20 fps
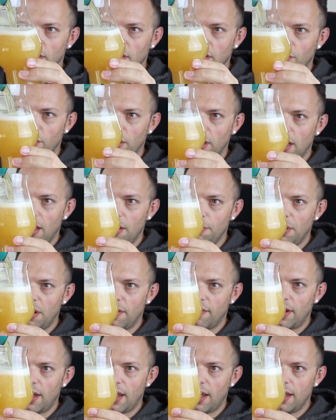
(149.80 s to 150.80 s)
See if we can get a bit
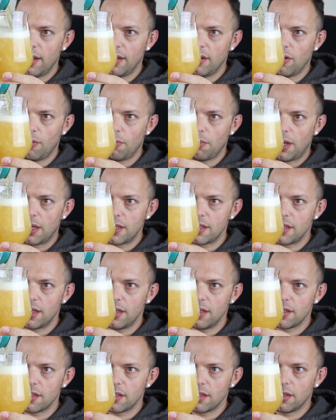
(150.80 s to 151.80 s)
of a head, not
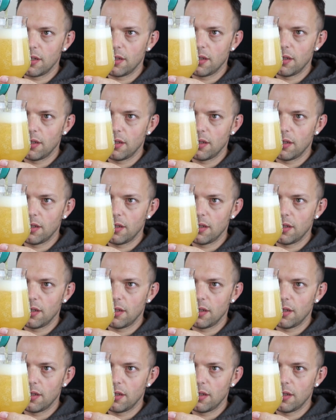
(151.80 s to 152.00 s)
masses.